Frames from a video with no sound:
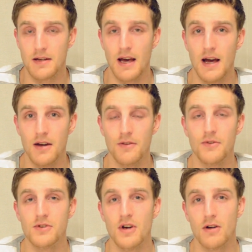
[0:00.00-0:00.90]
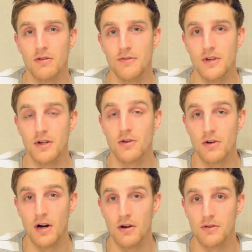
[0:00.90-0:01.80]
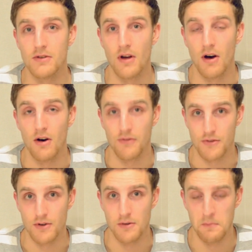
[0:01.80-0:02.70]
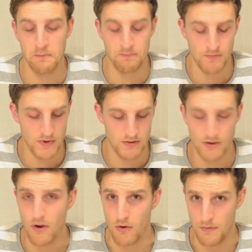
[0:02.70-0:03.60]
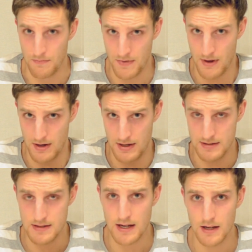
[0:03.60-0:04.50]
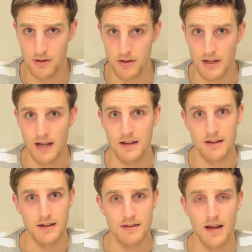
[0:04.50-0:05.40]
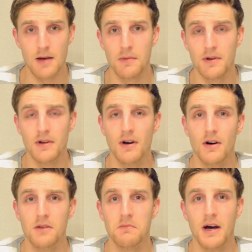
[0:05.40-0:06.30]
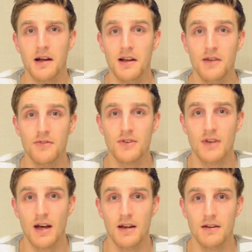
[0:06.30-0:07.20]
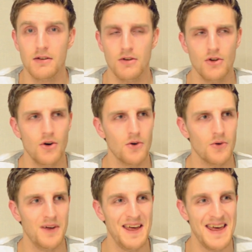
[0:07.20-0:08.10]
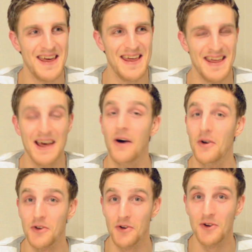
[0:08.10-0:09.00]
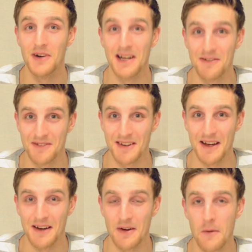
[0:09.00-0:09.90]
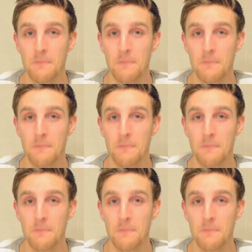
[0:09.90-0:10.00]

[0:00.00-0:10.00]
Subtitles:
kind of photography you're out after. So let's take a look at the table on my left side. No, on your left side.